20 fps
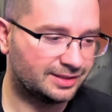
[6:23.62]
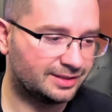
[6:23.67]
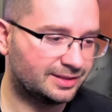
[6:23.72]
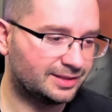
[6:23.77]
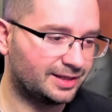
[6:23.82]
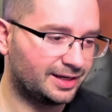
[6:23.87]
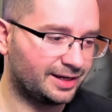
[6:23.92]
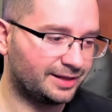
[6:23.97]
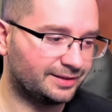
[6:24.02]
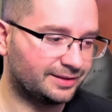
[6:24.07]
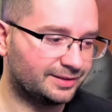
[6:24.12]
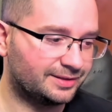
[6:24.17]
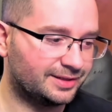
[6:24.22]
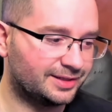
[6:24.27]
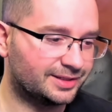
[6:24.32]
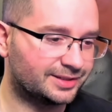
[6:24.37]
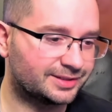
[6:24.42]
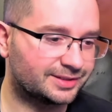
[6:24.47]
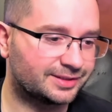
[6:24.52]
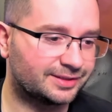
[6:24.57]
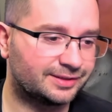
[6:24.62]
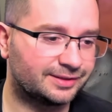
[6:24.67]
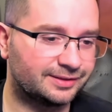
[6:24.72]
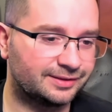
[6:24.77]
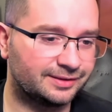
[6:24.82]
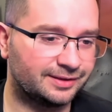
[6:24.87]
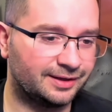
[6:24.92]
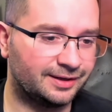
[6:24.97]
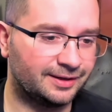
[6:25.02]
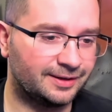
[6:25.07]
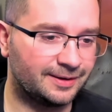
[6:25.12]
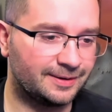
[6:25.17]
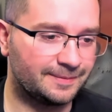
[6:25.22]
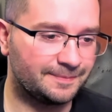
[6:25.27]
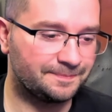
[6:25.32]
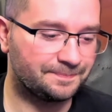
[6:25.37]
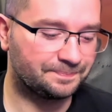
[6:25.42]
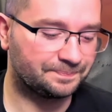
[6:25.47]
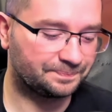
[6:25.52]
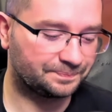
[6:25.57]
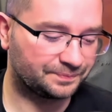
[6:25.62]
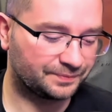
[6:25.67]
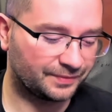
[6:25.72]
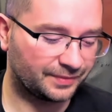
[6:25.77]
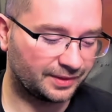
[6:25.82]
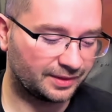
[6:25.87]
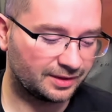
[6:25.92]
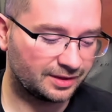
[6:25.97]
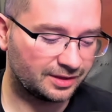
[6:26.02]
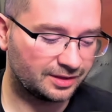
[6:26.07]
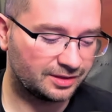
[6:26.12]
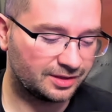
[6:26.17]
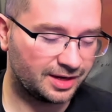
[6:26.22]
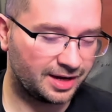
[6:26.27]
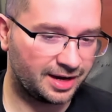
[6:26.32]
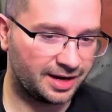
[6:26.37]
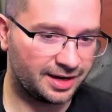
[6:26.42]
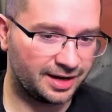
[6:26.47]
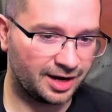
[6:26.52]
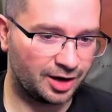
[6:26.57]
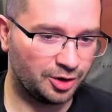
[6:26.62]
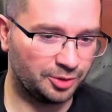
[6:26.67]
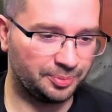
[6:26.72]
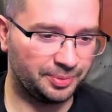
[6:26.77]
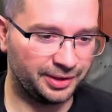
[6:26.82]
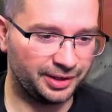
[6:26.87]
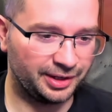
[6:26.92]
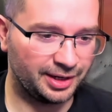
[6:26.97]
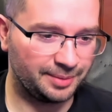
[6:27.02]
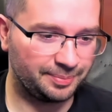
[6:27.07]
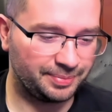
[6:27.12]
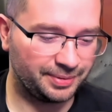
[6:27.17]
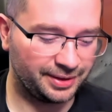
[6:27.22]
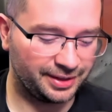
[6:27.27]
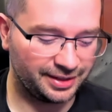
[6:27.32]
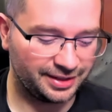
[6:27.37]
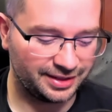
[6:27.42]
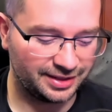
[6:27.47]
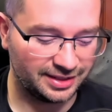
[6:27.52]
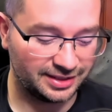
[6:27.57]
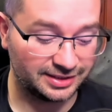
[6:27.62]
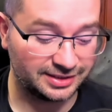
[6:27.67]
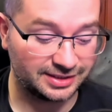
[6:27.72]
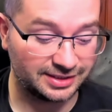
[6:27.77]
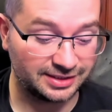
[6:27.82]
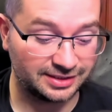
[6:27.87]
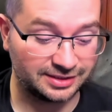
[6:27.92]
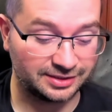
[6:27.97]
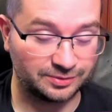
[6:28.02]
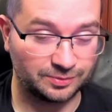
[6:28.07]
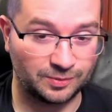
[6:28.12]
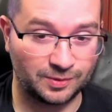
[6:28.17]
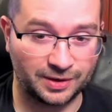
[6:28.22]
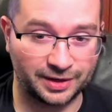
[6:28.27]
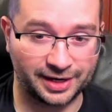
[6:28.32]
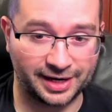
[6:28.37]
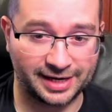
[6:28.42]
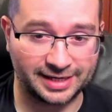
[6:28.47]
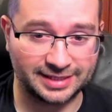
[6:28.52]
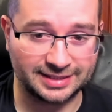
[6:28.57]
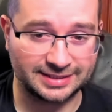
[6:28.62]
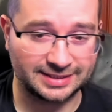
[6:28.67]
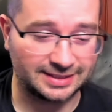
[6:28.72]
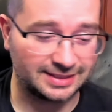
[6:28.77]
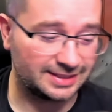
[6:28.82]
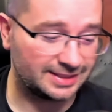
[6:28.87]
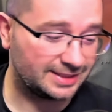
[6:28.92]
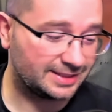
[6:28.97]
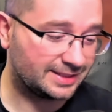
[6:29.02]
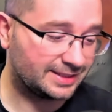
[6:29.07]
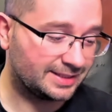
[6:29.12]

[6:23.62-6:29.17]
and the disc. And I open it up, and this is what I see.